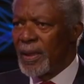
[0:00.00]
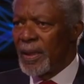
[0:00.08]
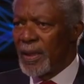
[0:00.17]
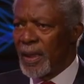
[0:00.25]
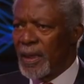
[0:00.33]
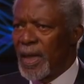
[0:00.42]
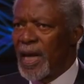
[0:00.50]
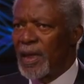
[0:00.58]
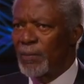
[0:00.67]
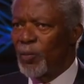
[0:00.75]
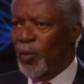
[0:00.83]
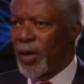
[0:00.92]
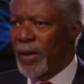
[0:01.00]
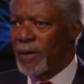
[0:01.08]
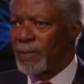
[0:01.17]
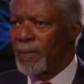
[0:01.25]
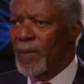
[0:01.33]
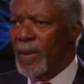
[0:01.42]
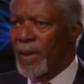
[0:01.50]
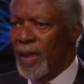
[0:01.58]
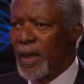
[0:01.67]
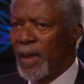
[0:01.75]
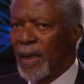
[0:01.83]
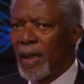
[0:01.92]
in a calm way
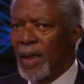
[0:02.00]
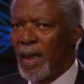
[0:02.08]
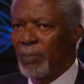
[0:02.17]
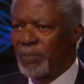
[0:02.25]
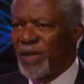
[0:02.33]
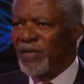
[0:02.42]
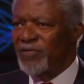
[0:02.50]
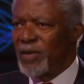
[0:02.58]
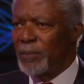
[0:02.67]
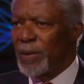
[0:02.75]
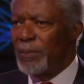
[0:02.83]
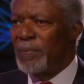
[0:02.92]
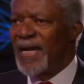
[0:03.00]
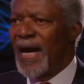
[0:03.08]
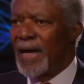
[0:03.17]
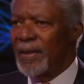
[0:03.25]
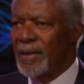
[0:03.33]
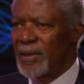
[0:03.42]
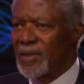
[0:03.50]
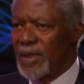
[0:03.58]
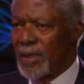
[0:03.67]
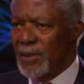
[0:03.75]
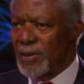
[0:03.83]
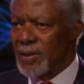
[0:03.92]
and preferably behind the
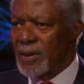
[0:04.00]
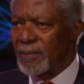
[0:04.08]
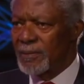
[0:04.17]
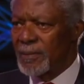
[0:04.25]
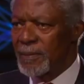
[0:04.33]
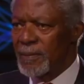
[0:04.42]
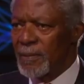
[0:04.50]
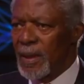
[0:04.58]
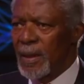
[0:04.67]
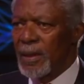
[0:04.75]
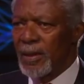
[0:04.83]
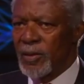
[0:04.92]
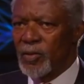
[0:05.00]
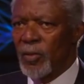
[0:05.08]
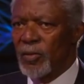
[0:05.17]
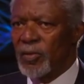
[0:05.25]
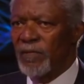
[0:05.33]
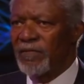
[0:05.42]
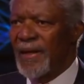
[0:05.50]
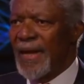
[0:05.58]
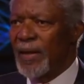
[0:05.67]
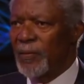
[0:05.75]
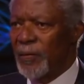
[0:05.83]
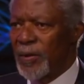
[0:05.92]
scenes. The sort of
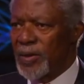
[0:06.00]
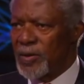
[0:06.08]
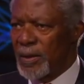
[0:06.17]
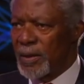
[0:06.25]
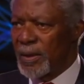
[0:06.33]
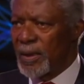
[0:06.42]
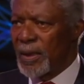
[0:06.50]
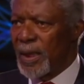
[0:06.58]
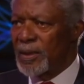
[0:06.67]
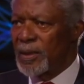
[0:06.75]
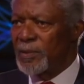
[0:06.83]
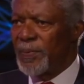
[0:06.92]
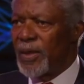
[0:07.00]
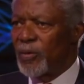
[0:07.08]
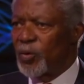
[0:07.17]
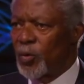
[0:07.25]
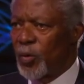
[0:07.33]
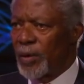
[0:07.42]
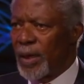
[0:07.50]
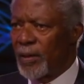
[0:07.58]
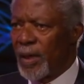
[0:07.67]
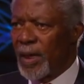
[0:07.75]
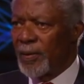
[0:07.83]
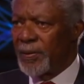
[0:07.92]
language that is being thrown
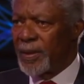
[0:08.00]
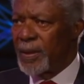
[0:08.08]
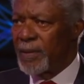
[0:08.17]
around